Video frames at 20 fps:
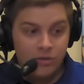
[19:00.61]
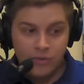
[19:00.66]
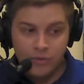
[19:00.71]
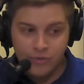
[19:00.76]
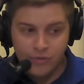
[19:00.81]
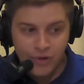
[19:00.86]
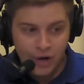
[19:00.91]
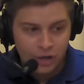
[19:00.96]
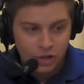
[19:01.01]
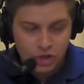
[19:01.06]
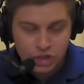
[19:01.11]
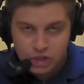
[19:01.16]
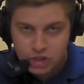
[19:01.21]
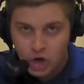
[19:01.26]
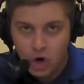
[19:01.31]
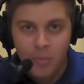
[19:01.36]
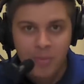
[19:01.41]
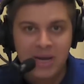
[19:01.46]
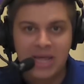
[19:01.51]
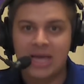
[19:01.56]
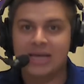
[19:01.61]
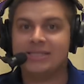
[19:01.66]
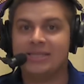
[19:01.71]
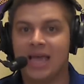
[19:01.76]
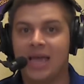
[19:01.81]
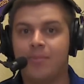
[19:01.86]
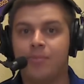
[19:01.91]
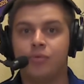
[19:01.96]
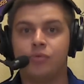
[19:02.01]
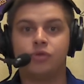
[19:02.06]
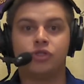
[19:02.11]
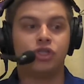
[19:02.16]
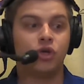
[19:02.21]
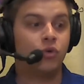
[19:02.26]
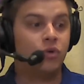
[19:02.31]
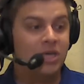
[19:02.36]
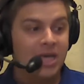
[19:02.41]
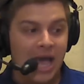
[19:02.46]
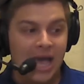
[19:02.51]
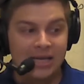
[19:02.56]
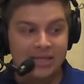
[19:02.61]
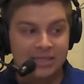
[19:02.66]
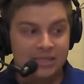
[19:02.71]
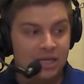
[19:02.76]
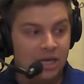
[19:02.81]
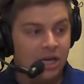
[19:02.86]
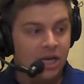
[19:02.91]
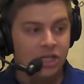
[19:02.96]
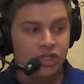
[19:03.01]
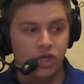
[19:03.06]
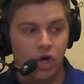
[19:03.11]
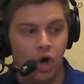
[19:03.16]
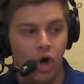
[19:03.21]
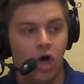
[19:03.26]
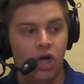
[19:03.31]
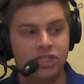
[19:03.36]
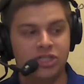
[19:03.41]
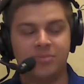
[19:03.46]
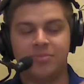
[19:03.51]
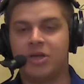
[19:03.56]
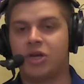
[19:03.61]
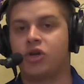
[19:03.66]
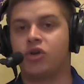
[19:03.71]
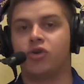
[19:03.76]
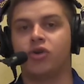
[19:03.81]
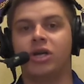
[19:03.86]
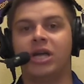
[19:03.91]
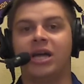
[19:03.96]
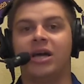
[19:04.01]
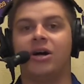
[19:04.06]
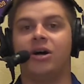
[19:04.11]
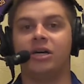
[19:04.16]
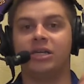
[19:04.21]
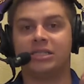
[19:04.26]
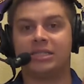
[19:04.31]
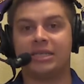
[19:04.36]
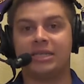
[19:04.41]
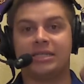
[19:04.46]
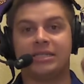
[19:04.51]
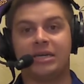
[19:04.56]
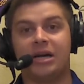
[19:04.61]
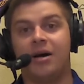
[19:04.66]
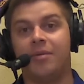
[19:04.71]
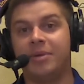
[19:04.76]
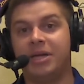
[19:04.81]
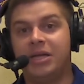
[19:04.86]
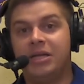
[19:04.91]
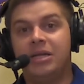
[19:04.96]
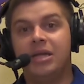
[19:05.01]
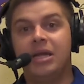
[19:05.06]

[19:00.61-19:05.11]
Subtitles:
There's so many examples. So, yes, it's awesome that Curiel is coming